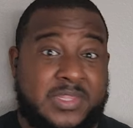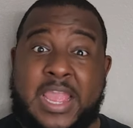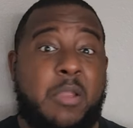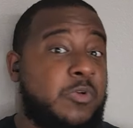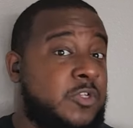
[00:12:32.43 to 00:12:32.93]

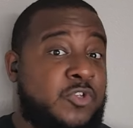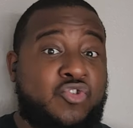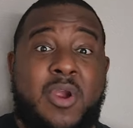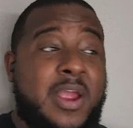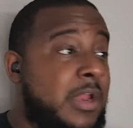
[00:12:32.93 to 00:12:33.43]
They was
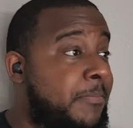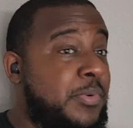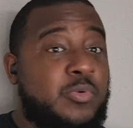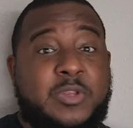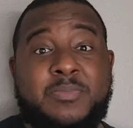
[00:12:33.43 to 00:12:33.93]
trying to
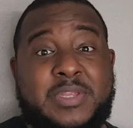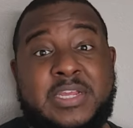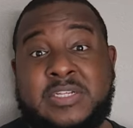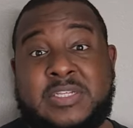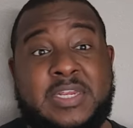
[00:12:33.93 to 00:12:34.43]
boot them
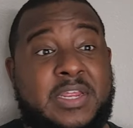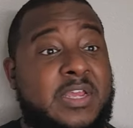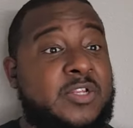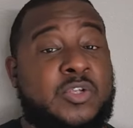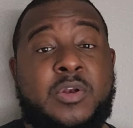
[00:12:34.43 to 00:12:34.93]
things into
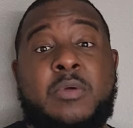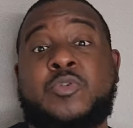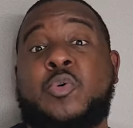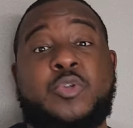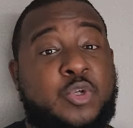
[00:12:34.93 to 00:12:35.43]
the end zone. They
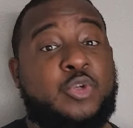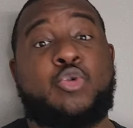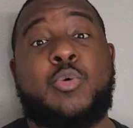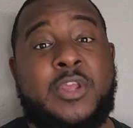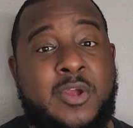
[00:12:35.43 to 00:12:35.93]
was going to the
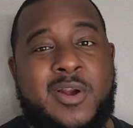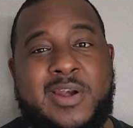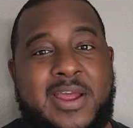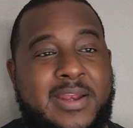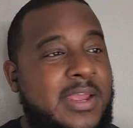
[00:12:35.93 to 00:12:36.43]

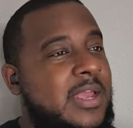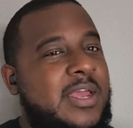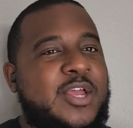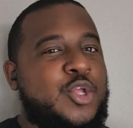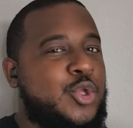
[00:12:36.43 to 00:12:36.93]
20-yard line.
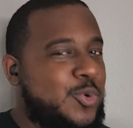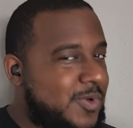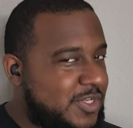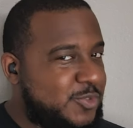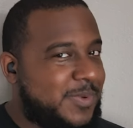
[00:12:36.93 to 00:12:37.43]

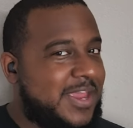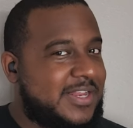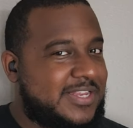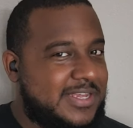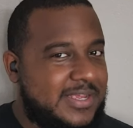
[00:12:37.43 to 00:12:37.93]
You
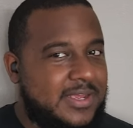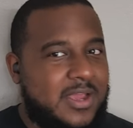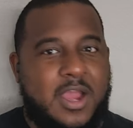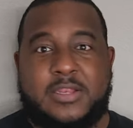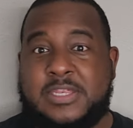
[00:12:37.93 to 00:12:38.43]
expect
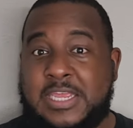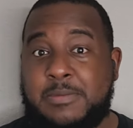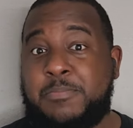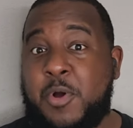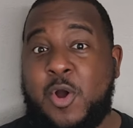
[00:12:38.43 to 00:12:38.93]
a
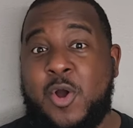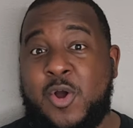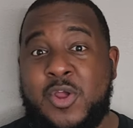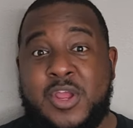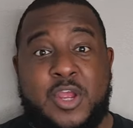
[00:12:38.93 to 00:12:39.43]
deep
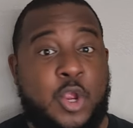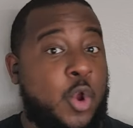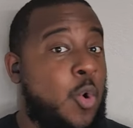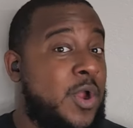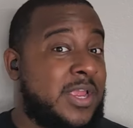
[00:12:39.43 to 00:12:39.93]
ball
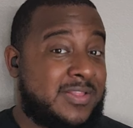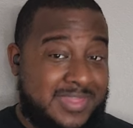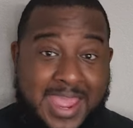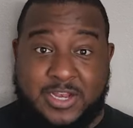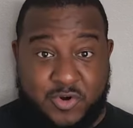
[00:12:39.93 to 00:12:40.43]
going
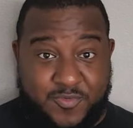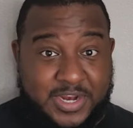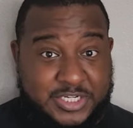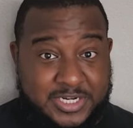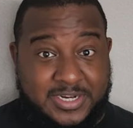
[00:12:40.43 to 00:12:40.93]
in that
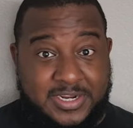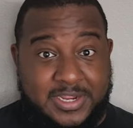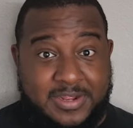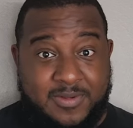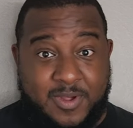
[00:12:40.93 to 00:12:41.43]
direction,
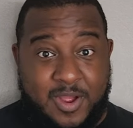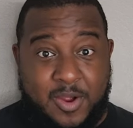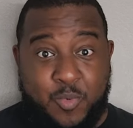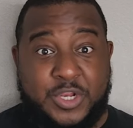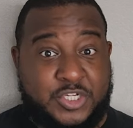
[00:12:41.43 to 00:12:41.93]

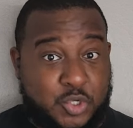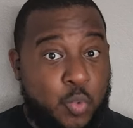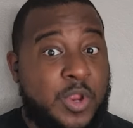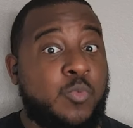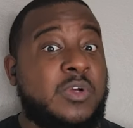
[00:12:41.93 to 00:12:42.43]
which the
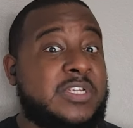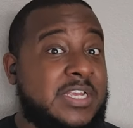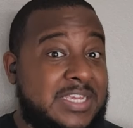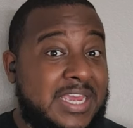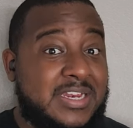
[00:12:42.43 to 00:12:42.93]
wind was
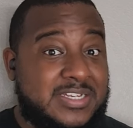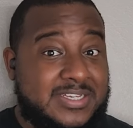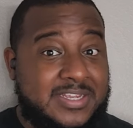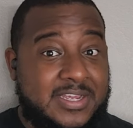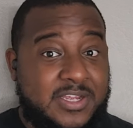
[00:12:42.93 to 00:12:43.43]

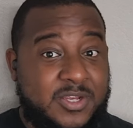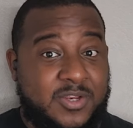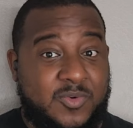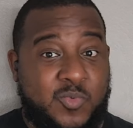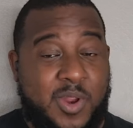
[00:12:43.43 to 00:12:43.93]
against
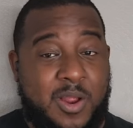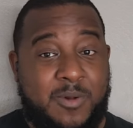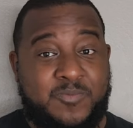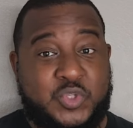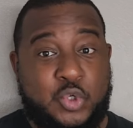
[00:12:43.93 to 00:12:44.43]

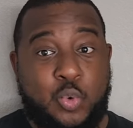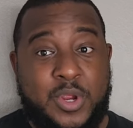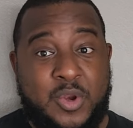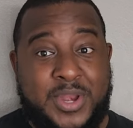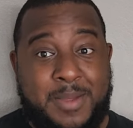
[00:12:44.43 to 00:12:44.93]

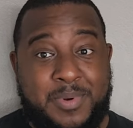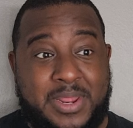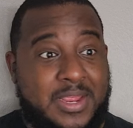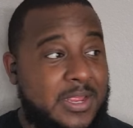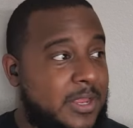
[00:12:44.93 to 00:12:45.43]
Tua on that
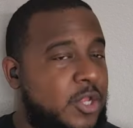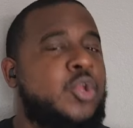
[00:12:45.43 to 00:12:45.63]
play.